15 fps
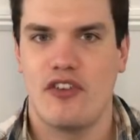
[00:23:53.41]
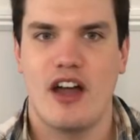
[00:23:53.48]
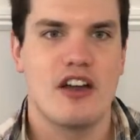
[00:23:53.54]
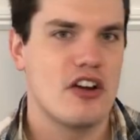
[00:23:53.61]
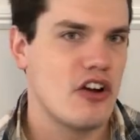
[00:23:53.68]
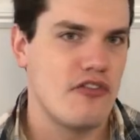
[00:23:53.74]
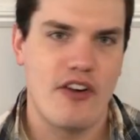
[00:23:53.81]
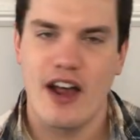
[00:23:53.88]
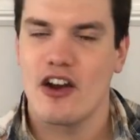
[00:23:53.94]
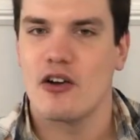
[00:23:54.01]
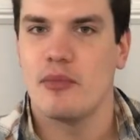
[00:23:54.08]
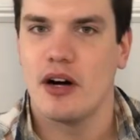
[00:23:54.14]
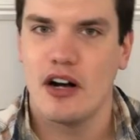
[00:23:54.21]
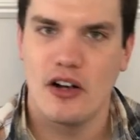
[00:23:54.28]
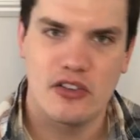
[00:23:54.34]
a
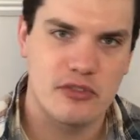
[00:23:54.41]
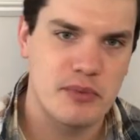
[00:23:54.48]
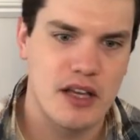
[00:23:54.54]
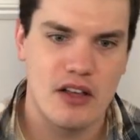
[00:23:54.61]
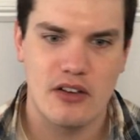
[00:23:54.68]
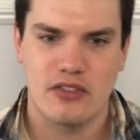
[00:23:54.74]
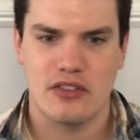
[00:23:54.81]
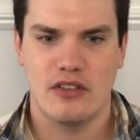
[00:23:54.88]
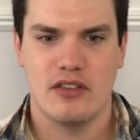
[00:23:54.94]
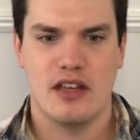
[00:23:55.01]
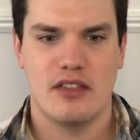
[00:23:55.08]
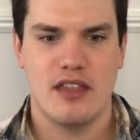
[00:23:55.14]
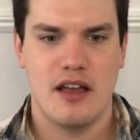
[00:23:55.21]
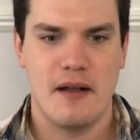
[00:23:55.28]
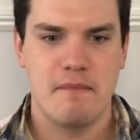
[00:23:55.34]
fireball spell or something
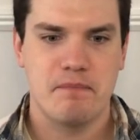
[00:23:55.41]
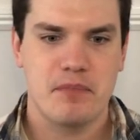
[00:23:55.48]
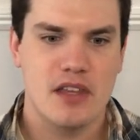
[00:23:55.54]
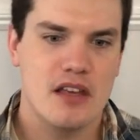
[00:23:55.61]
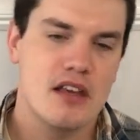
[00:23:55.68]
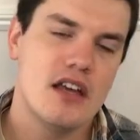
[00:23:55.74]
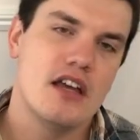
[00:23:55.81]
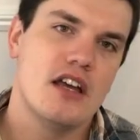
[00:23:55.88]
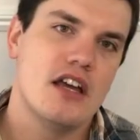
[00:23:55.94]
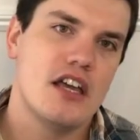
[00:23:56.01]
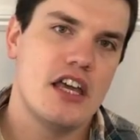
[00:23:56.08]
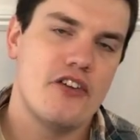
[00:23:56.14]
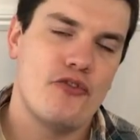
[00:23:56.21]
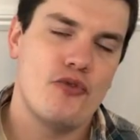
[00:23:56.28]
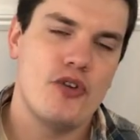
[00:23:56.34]
like that.
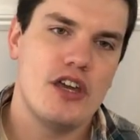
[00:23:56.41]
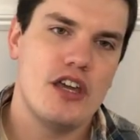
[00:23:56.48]
If